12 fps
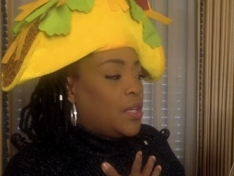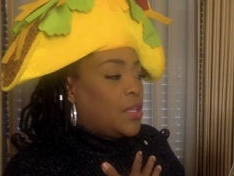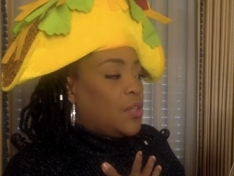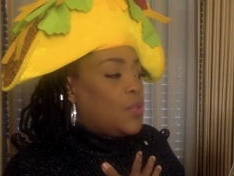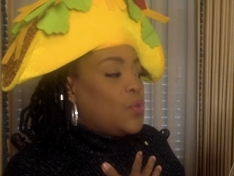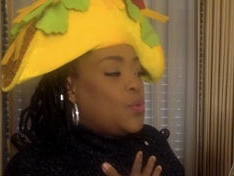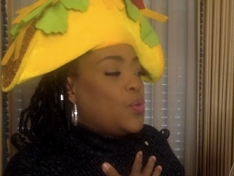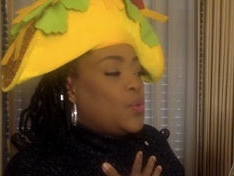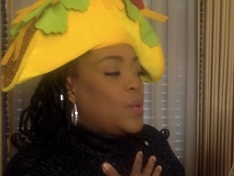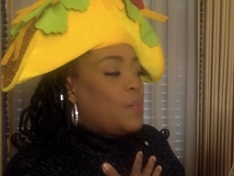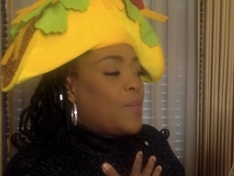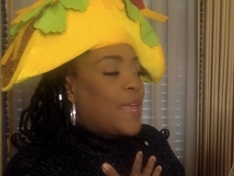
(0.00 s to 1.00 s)
You
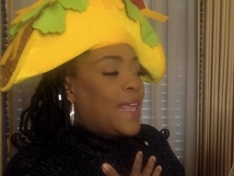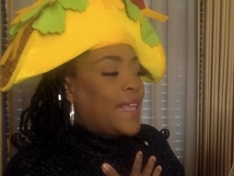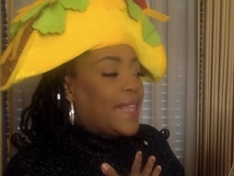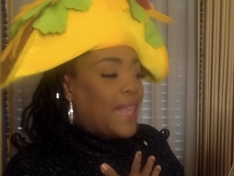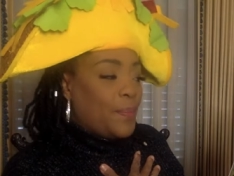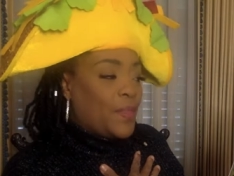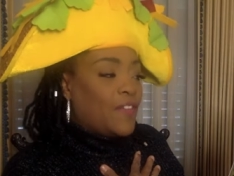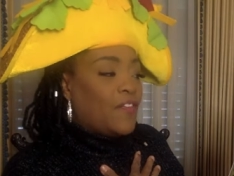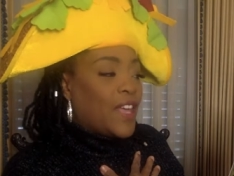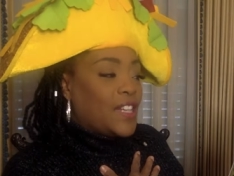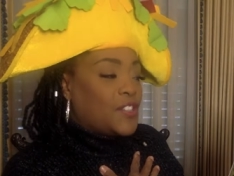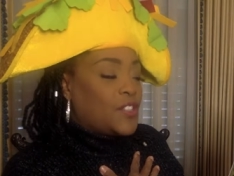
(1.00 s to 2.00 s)
may keep the
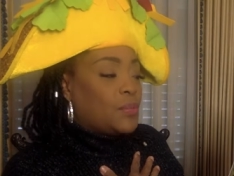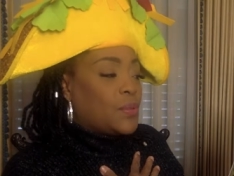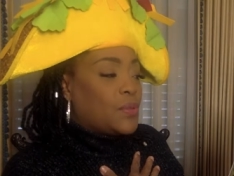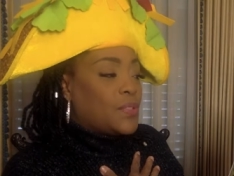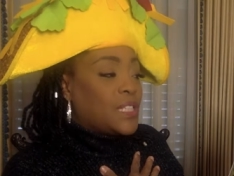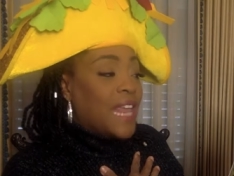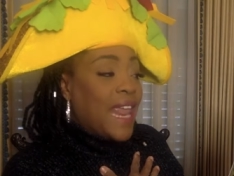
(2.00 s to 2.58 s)
vegetables